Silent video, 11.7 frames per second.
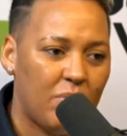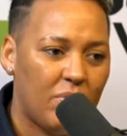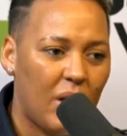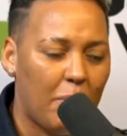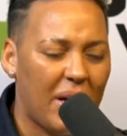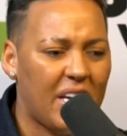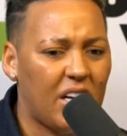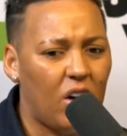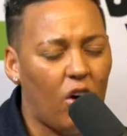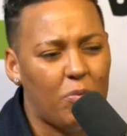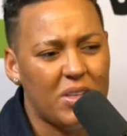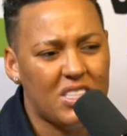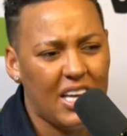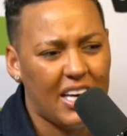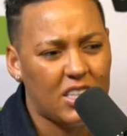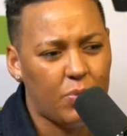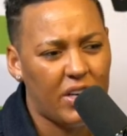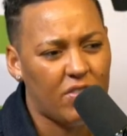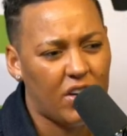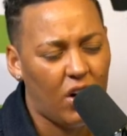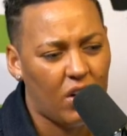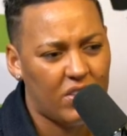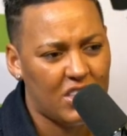They're mm. making a lot of mistakes. When
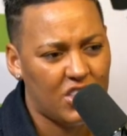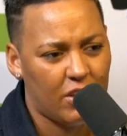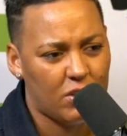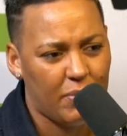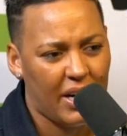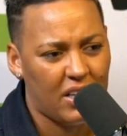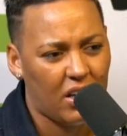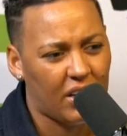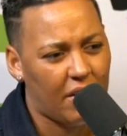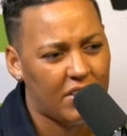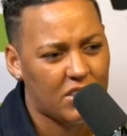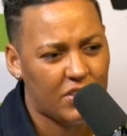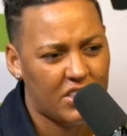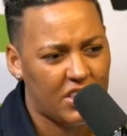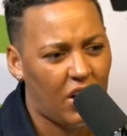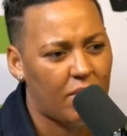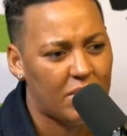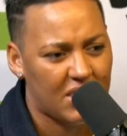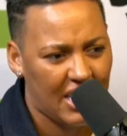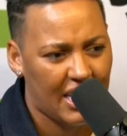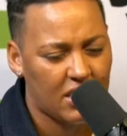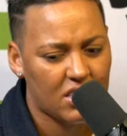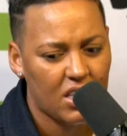Renard this year has made uncharacteristic like
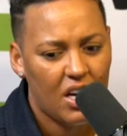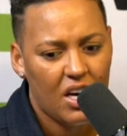mistakes.